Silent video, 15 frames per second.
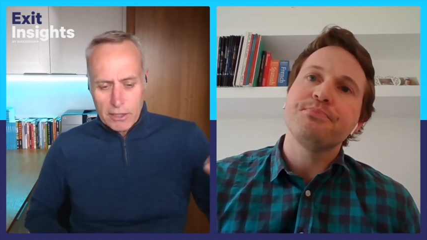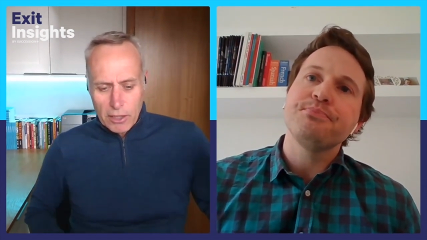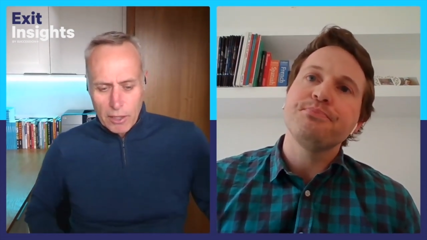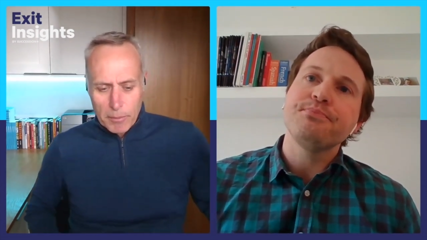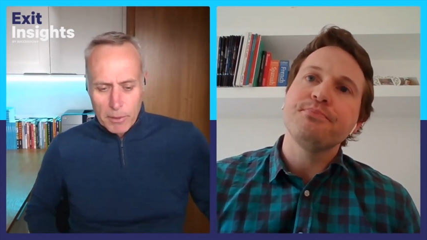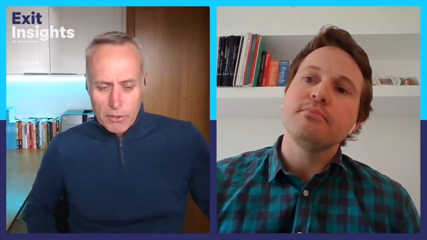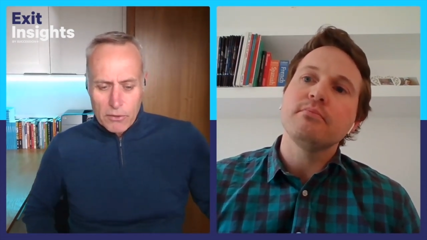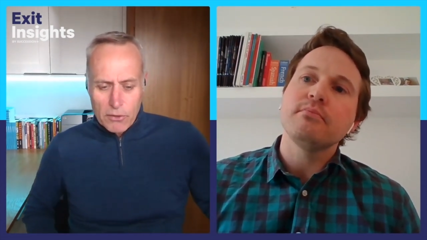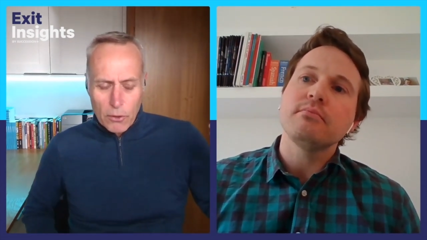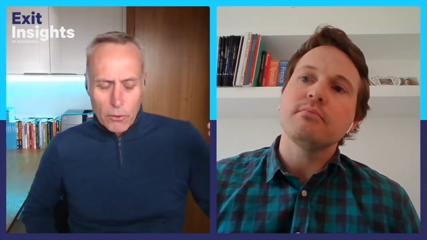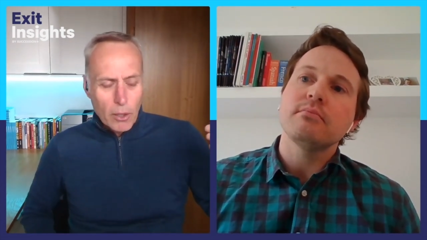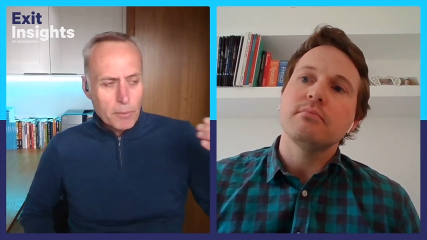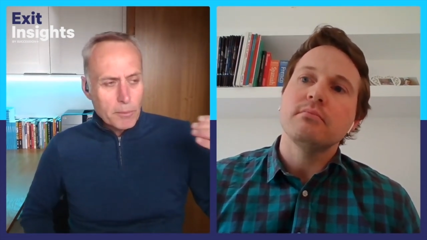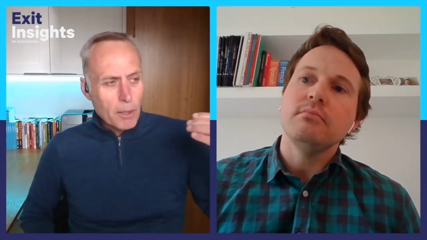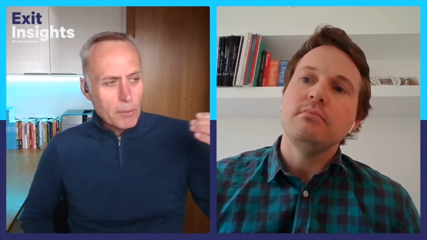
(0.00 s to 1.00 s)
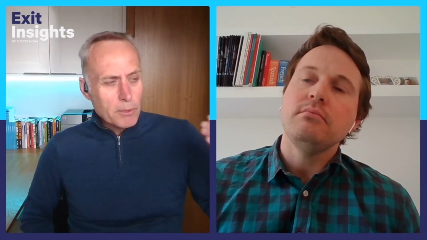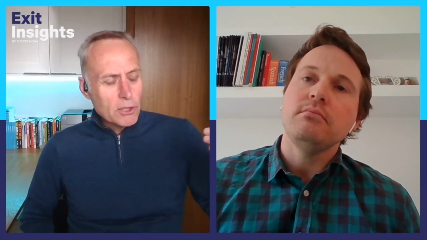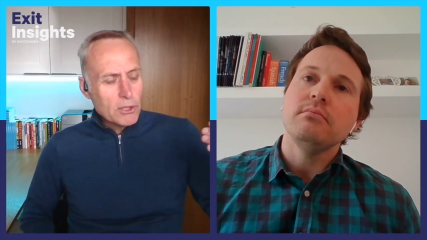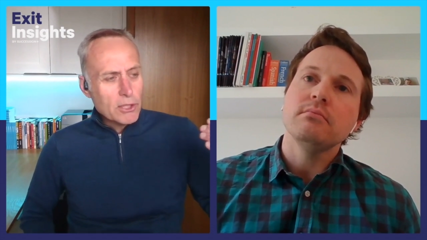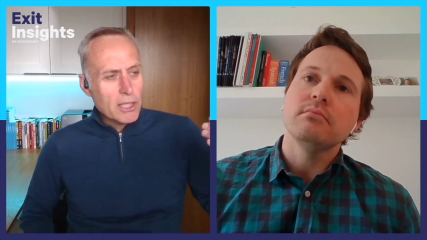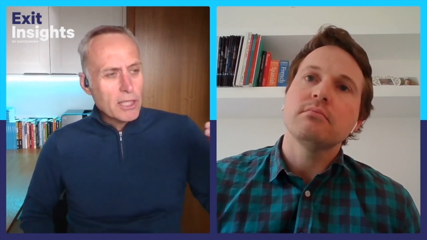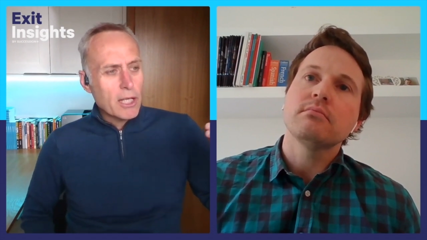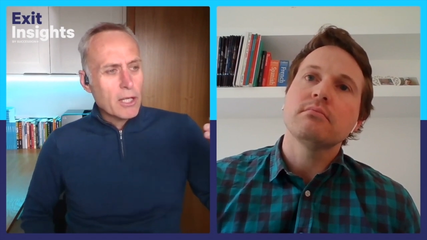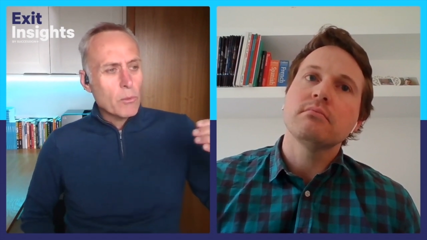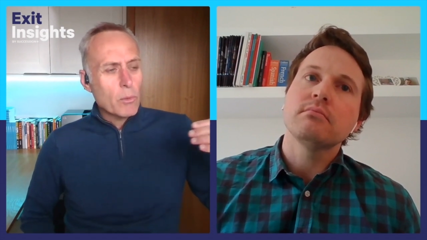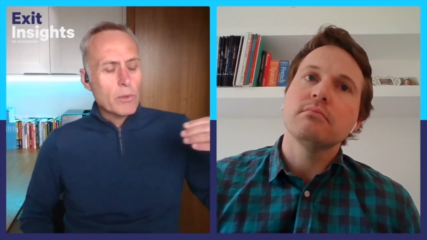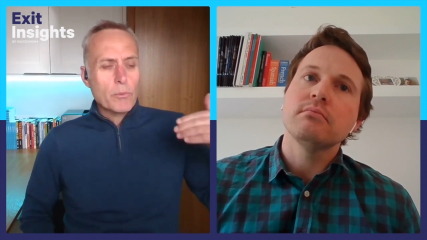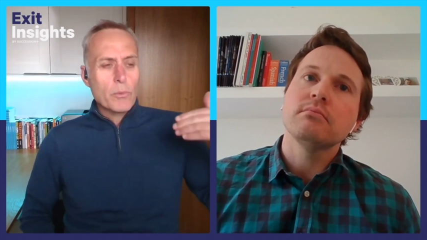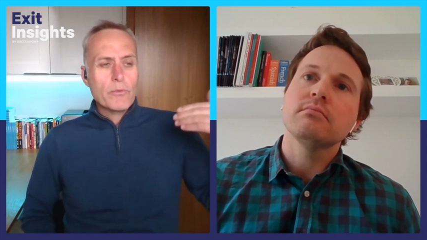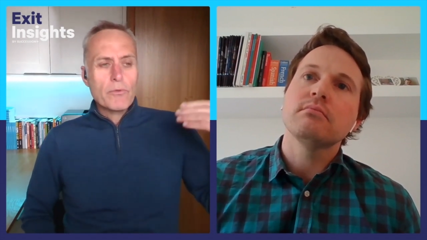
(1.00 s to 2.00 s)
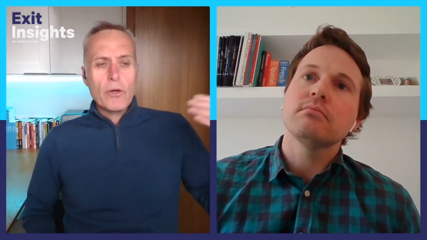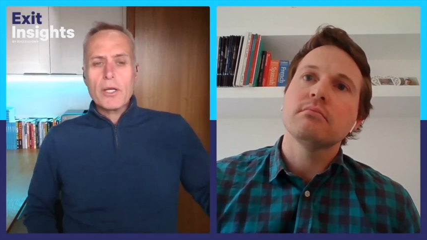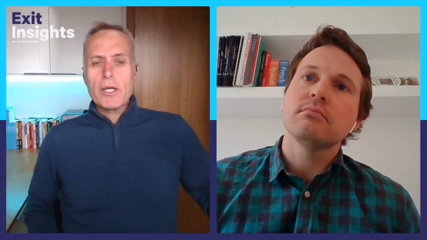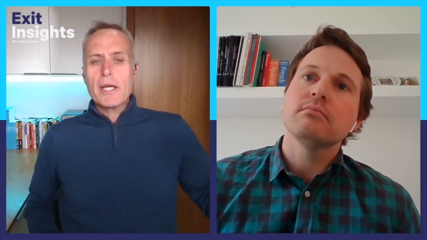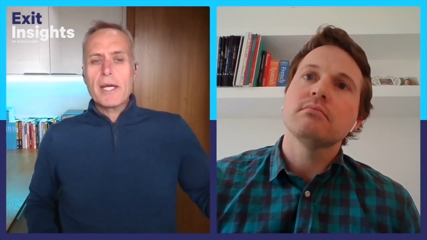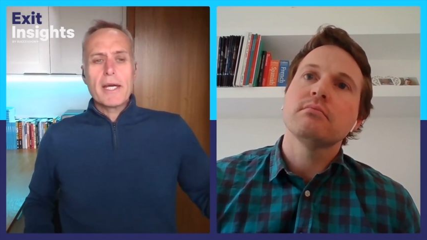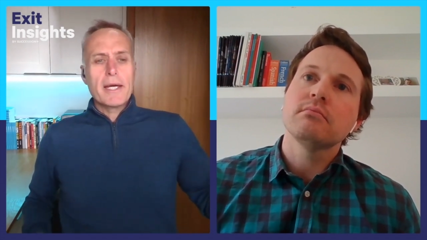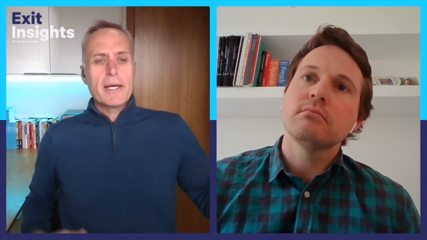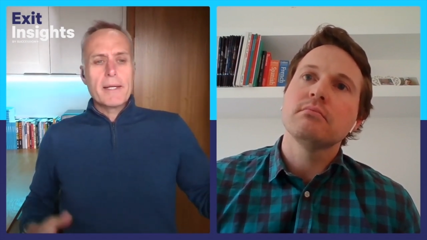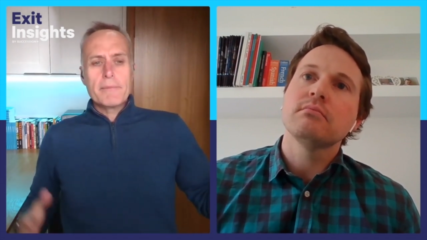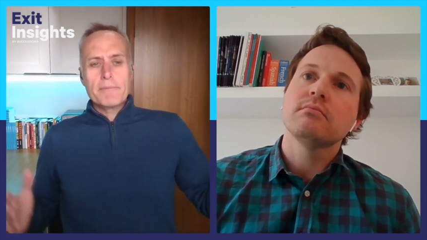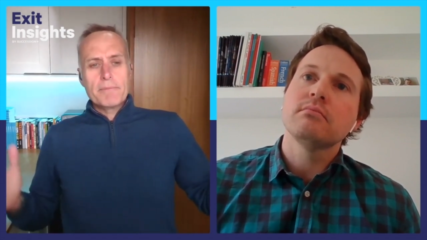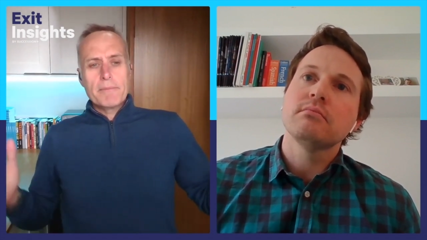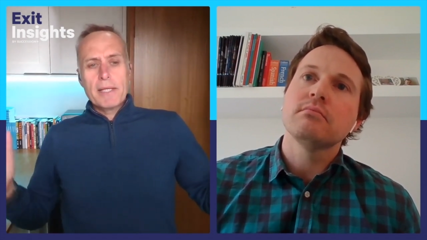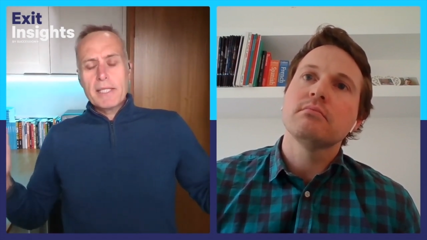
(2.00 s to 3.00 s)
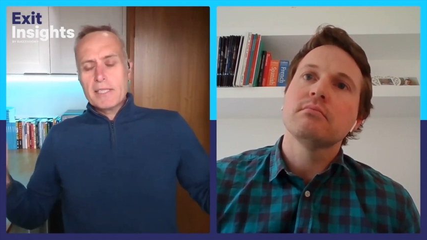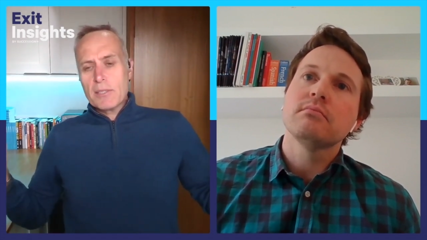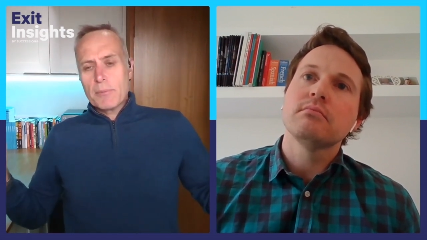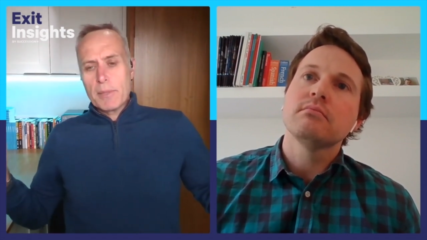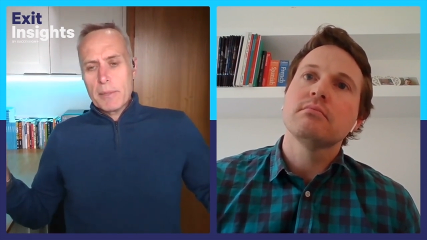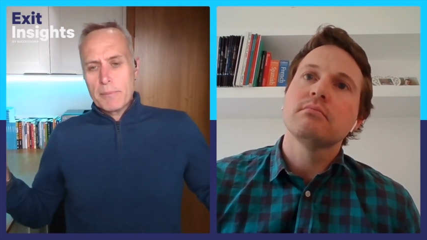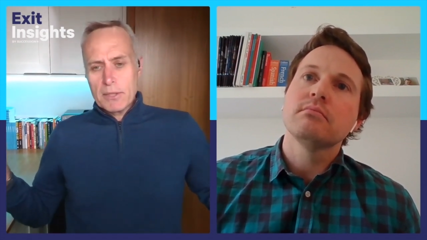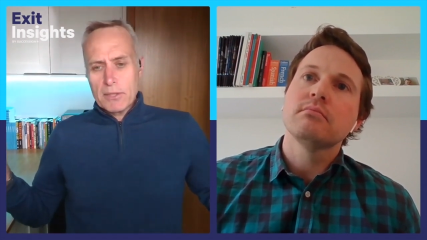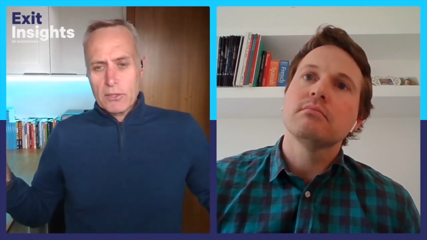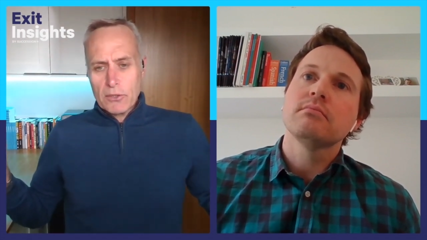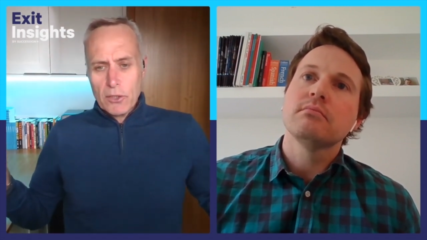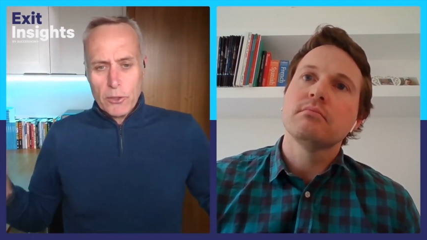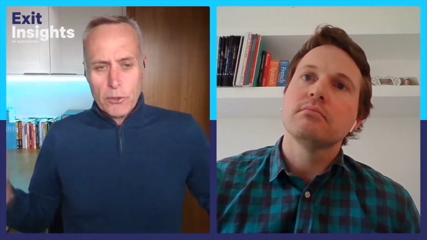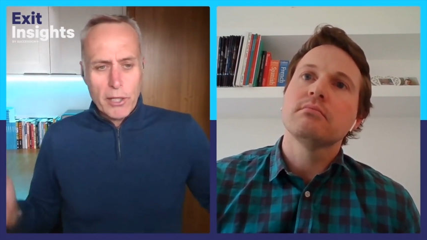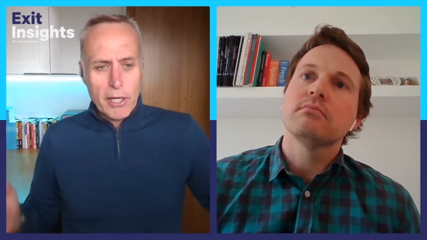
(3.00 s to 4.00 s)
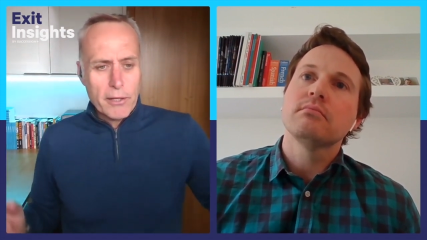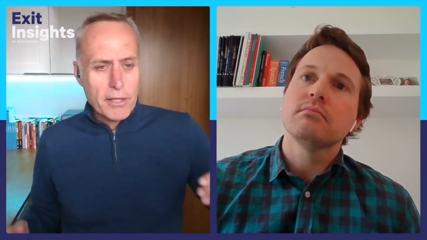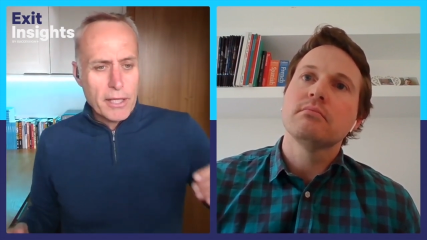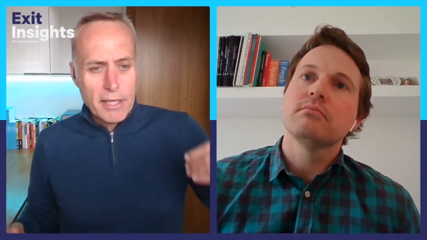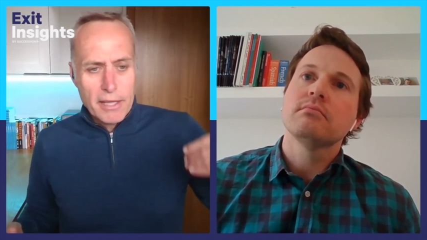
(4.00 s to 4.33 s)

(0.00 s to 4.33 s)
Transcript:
Speaker 1: Jamie. So I'm I'm just thinking we've we've got a, a an SME business owner out there.